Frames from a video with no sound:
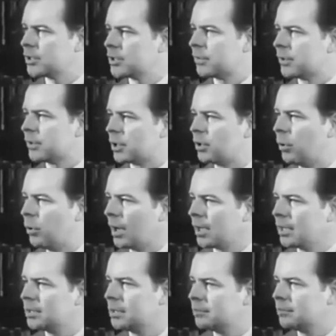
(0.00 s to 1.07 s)
calls for the
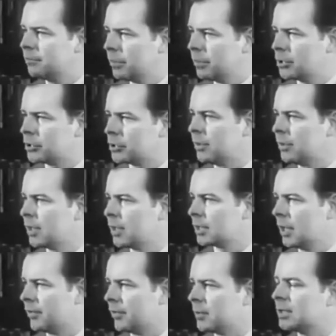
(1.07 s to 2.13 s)
quiet
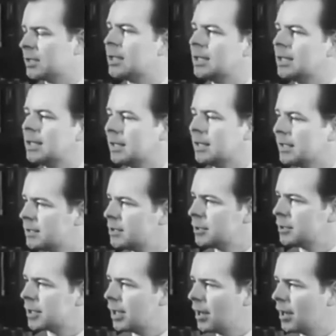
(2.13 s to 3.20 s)
conversion of our government
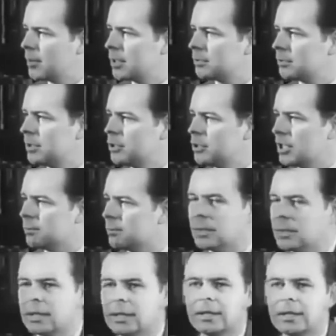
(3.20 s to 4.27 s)
into a communist
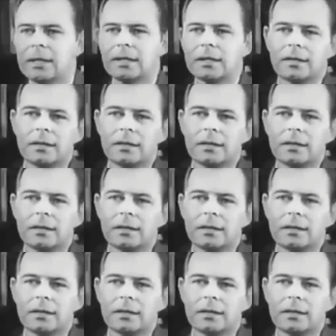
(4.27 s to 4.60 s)
regime,